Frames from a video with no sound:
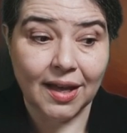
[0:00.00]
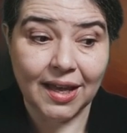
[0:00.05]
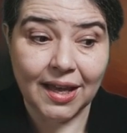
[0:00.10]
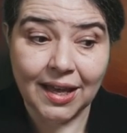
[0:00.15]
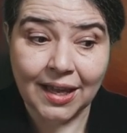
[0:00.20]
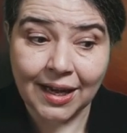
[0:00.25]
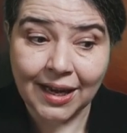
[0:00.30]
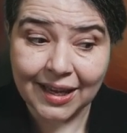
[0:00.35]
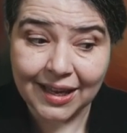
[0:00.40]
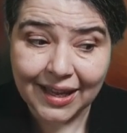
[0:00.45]

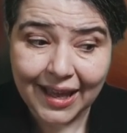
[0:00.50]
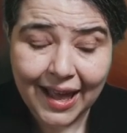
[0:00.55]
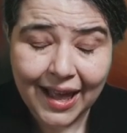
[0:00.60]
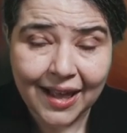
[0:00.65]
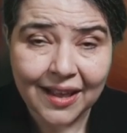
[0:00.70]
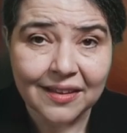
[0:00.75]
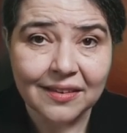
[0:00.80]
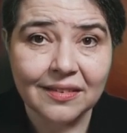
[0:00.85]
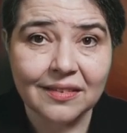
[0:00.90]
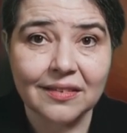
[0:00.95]
And I
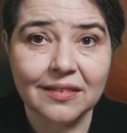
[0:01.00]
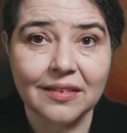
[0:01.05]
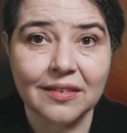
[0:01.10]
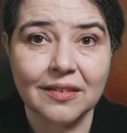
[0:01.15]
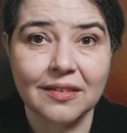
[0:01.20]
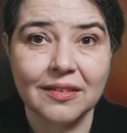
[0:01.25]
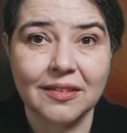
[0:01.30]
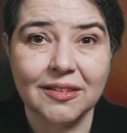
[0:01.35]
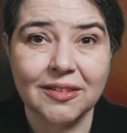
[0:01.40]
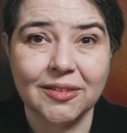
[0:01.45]
guess
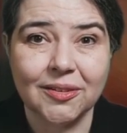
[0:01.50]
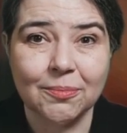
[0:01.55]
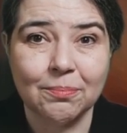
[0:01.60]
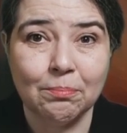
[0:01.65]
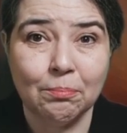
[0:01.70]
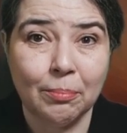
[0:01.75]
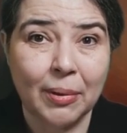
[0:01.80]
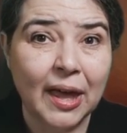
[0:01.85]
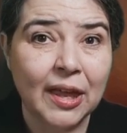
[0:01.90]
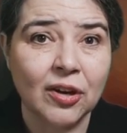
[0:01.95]

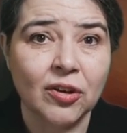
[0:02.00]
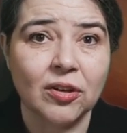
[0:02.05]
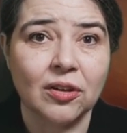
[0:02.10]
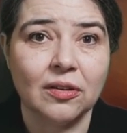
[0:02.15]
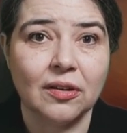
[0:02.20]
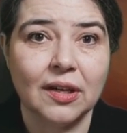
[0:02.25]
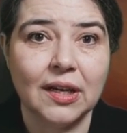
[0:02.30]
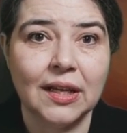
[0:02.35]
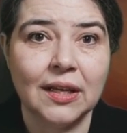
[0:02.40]
better